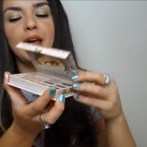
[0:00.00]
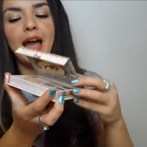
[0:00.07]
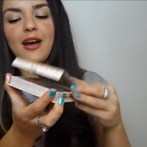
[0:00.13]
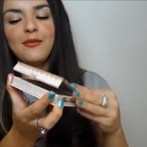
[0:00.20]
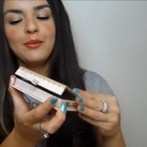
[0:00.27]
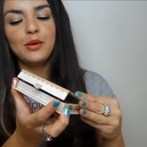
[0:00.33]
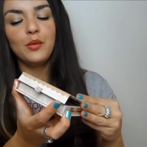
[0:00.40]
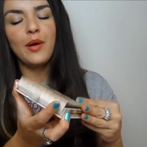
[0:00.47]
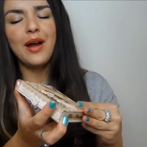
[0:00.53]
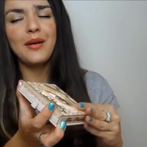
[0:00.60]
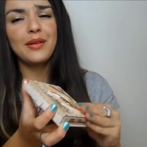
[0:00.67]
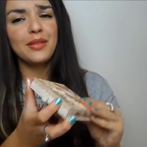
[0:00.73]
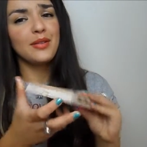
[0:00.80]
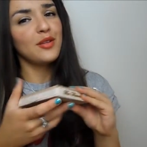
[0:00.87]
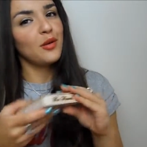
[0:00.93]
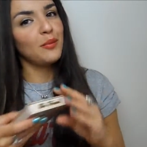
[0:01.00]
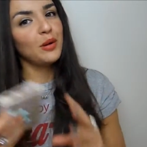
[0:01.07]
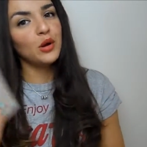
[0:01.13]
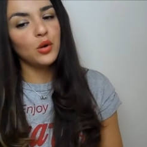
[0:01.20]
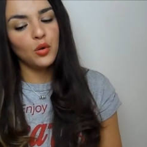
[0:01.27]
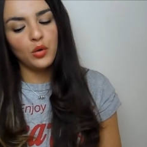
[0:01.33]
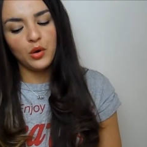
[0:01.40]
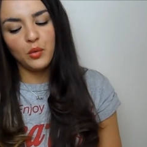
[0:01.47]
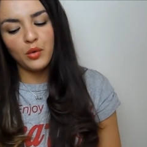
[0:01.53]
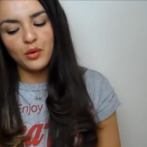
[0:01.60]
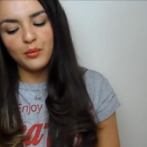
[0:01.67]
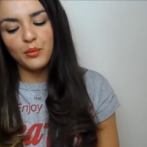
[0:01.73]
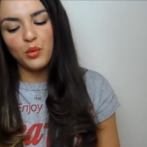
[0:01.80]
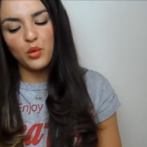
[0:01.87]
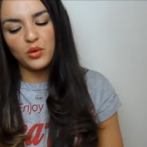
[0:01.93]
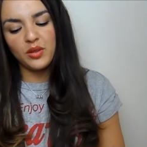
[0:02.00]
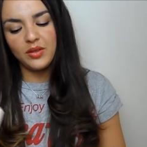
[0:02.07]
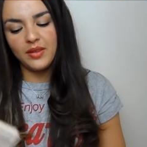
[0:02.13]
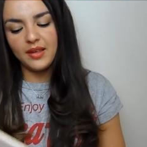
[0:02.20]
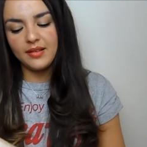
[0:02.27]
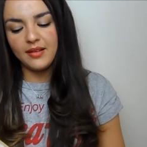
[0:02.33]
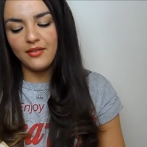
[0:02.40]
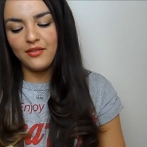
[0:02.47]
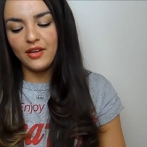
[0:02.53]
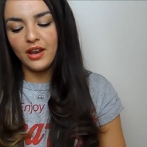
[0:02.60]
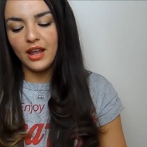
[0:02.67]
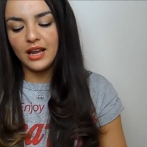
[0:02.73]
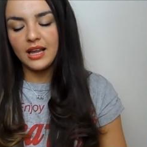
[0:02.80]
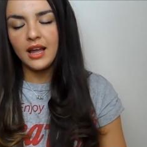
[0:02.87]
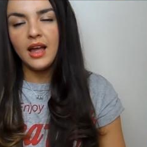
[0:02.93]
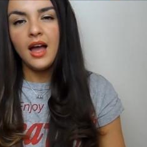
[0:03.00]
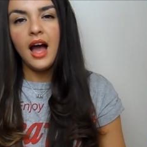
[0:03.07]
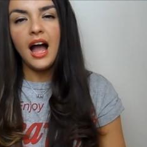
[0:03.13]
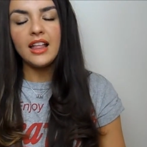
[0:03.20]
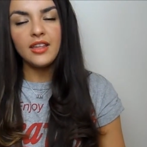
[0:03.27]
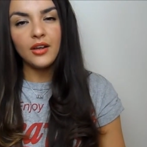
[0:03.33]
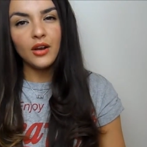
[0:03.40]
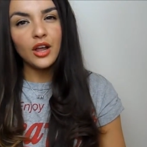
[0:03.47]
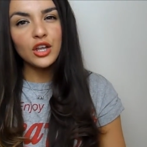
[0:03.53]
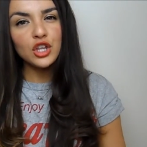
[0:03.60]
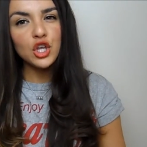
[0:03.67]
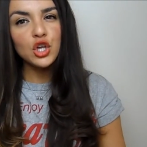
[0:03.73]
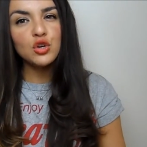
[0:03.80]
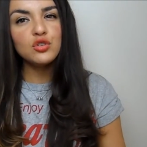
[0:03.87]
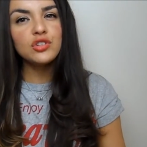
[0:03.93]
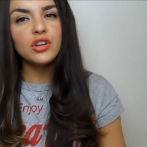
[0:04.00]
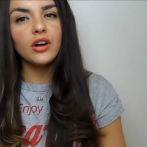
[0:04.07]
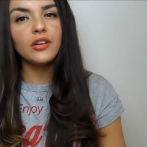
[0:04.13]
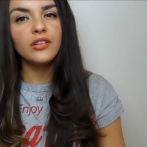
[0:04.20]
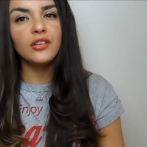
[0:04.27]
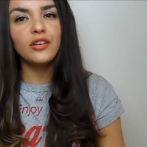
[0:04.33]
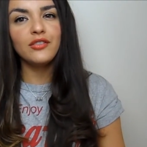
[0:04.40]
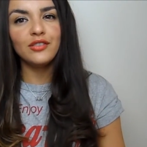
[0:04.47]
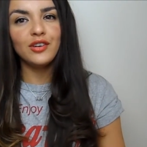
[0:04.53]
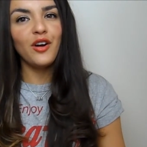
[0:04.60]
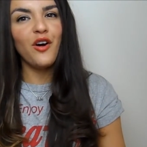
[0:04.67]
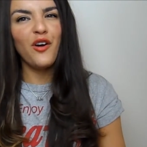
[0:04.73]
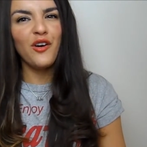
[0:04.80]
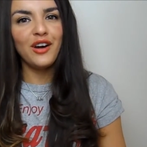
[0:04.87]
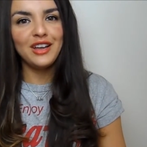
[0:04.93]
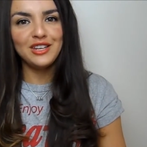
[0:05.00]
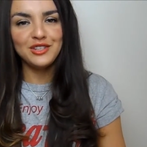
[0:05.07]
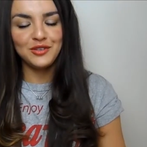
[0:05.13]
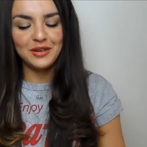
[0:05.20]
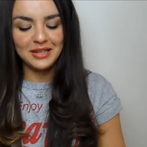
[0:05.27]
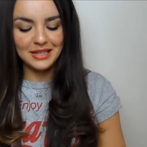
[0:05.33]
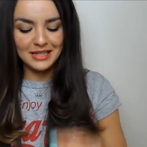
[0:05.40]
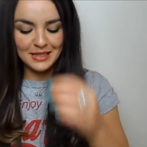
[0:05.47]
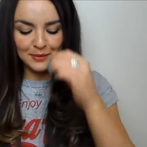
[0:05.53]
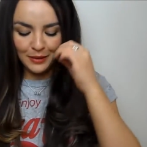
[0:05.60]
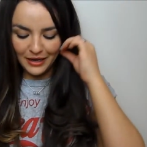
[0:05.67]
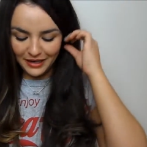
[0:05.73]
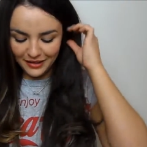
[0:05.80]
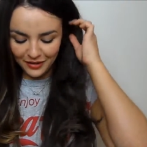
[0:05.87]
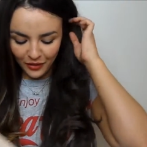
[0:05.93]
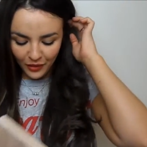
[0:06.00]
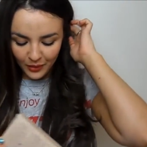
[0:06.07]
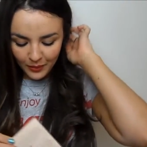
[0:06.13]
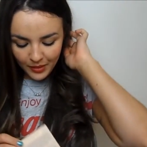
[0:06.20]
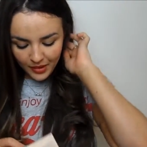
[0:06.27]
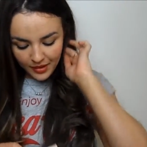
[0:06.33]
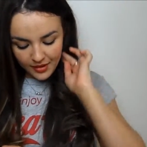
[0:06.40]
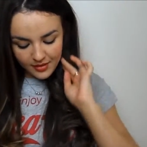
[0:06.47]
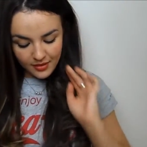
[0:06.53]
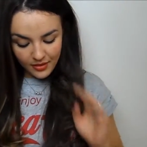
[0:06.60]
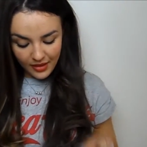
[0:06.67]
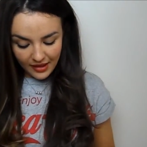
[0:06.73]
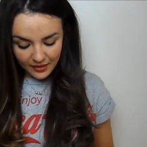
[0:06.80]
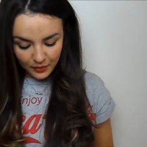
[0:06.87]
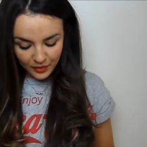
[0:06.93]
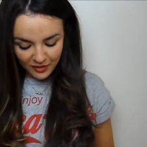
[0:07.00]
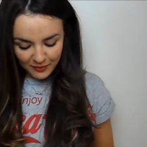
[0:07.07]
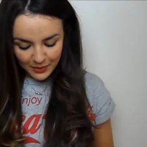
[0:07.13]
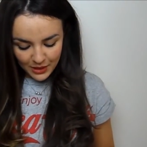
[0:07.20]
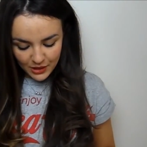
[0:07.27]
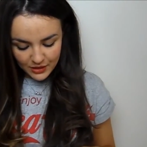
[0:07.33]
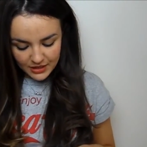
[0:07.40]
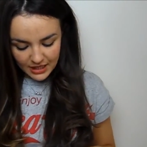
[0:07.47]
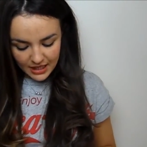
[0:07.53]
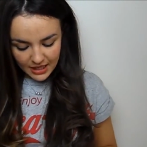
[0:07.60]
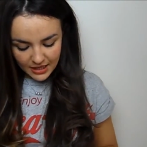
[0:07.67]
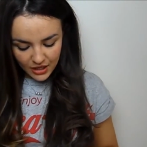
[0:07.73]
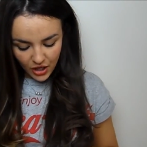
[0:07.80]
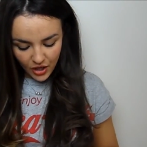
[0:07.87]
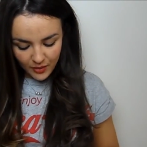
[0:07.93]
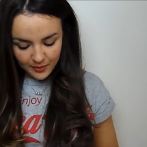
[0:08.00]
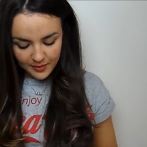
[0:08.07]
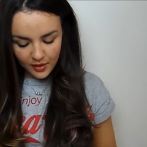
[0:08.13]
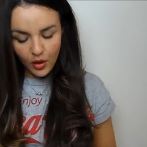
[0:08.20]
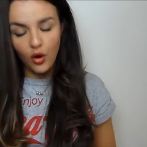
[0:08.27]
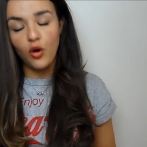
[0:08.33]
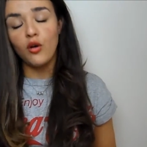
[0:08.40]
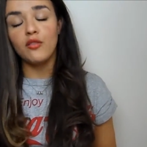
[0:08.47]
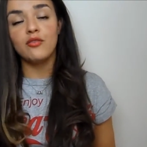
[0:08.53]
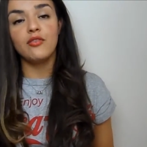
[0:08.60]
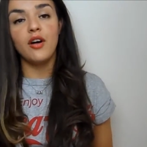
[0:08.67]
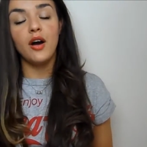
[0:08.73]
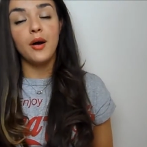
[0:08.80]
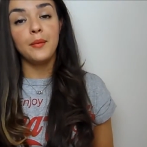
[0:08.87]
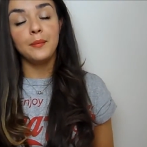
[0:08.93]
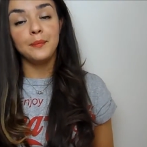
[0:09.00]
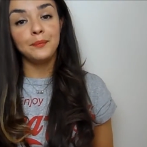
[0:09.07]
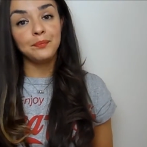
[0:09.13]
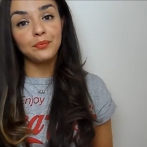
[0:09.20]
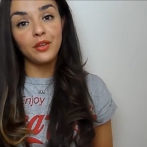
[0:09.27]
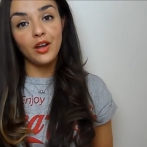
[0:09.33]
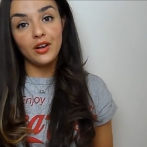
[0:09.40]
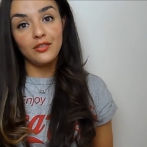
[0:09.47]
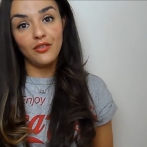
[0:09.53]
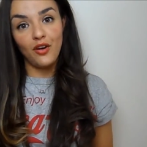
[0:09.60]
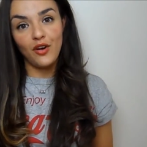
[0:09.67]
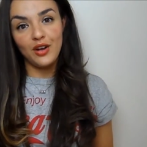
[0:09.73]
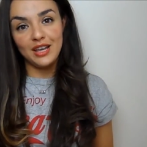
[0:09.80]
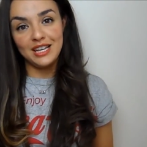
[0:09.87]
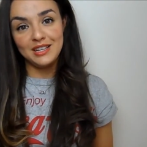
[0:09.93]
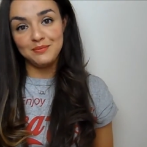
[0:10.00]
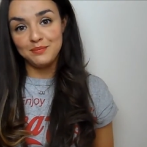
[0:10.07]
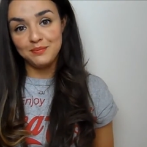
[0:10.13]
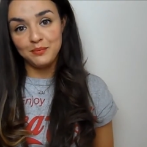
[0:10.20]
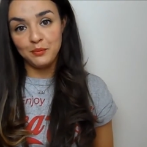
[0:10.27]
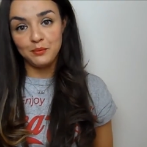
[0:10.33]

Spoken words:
but I have been wearing the Soap and Glory one more than this. I feel like I don't like too done of an eye during the springtime. So that's what I've been using in terms of kind of eye